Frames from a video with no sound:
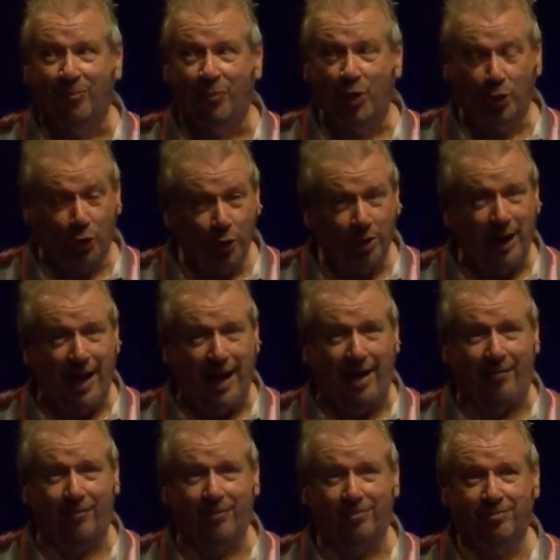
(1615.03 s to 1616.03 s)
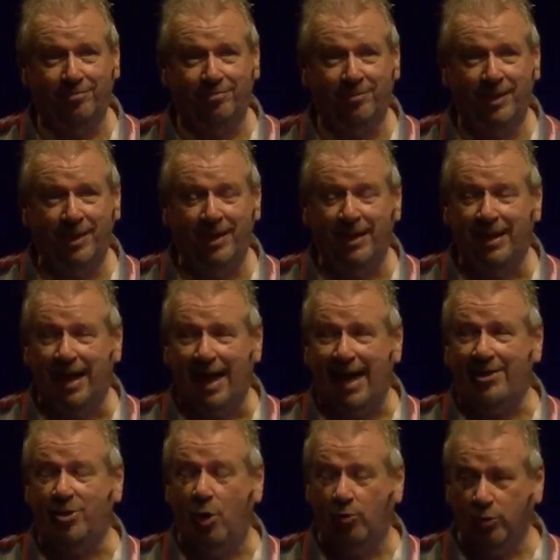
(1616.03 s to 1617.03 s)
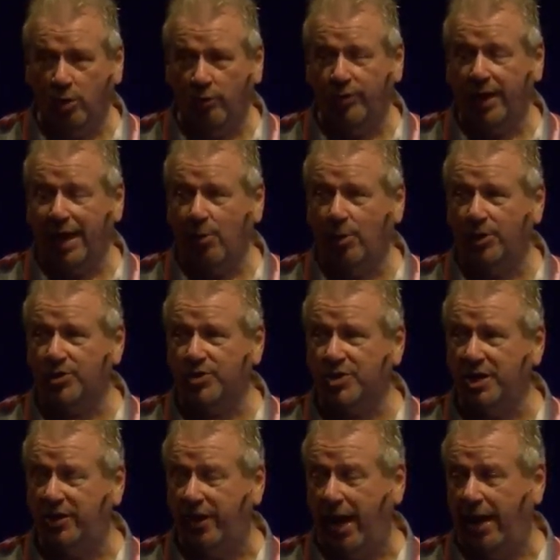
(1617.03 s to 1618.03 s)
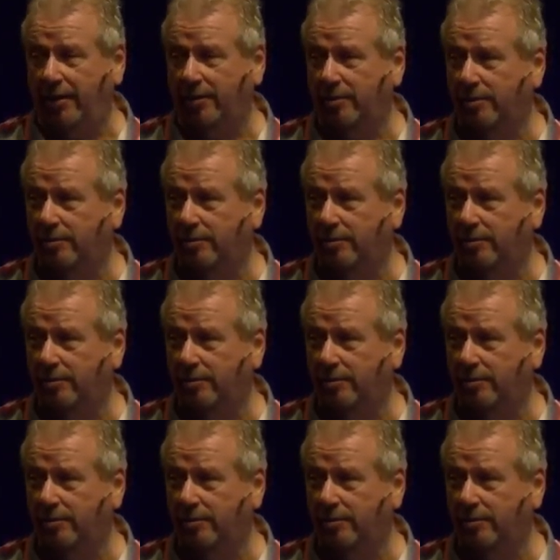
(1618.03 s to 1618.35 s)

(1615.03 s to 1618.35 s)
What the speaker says: There could have. I don't know that I want to see that.